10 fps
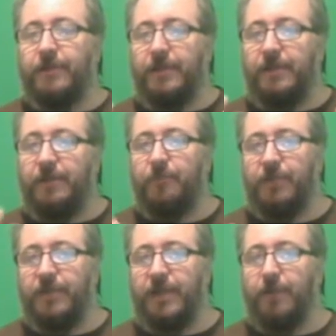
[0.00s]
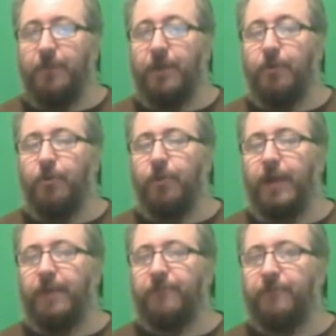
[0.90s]
that didn't really take away a whole
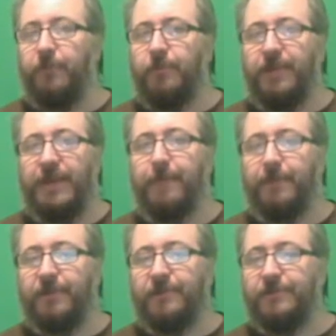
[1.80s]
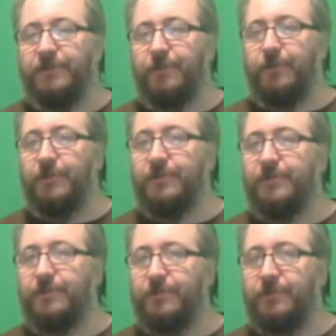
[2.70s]
lot from the epicness that
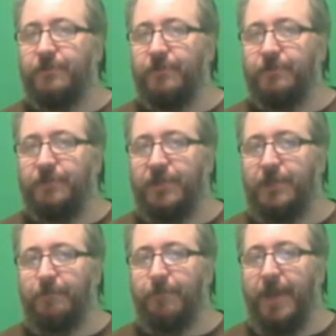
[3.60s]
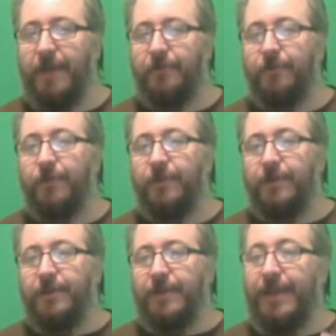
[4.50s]
was the team battle.
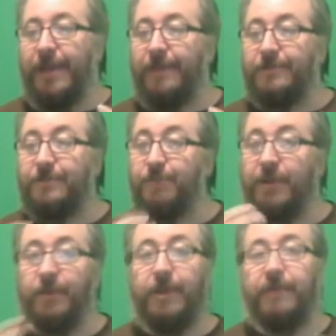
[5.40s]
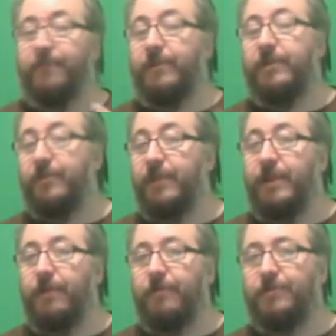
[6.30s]
And Spider-Man fit
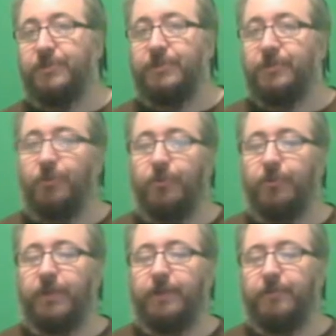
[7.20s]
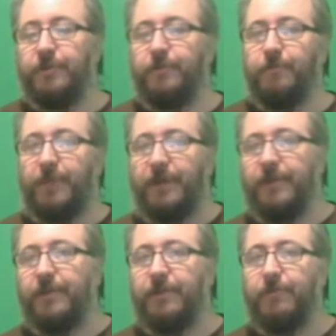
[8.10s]
there. It was just the whole lead up to him being
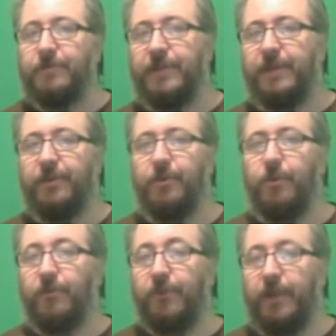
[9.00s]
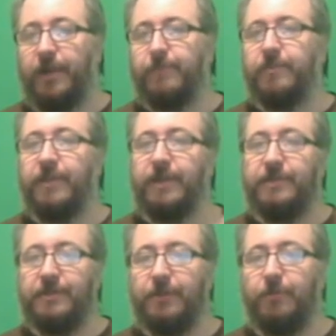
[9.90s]
in there was kind of overhyped, like I
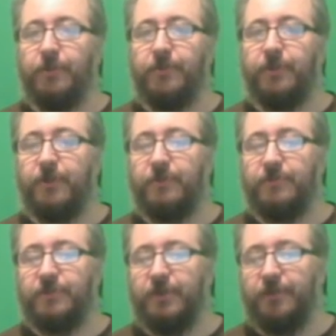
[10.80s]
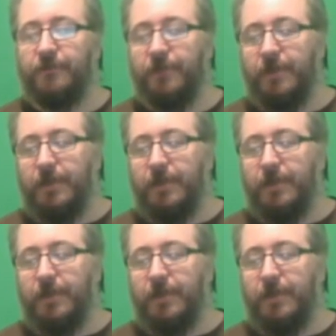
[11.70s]
said, with other stuff,